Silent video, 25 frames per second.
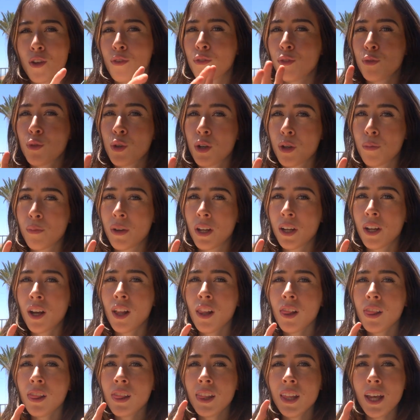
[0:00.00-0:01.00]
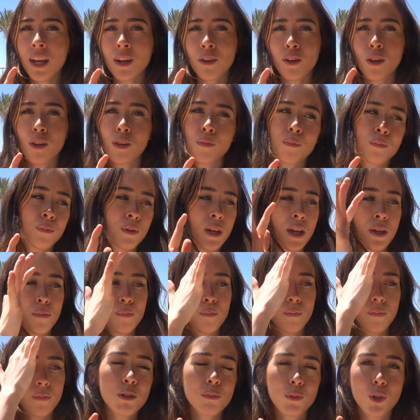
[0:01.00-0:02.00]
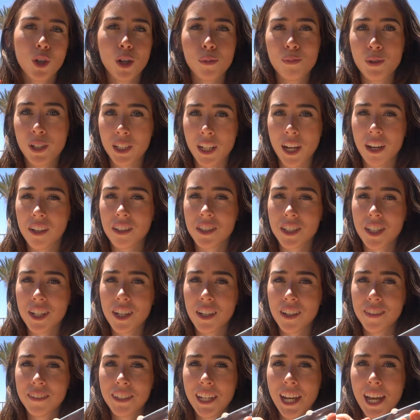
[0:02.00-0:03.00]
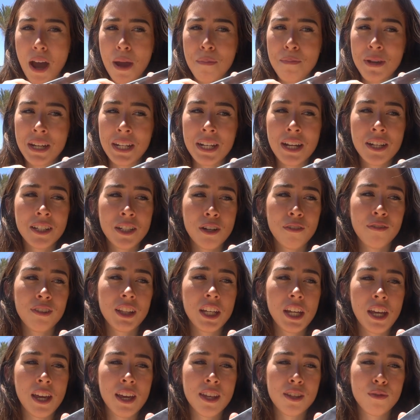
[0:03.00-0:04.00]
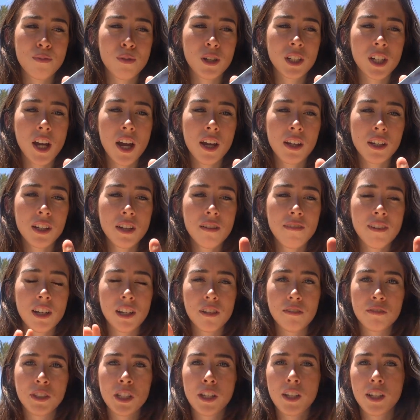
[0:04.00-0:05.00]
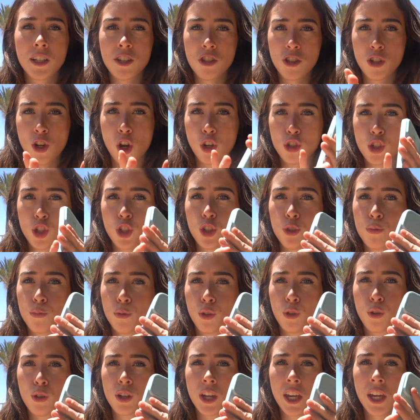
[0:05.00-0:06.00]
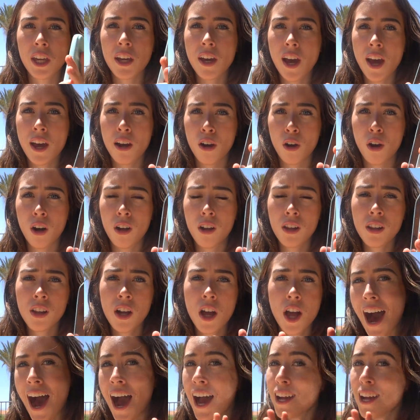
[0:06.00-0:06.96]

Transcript: if it would have been a little bit more protective. I mean, it definitely is protective, and I feel like it's not too bulky at all.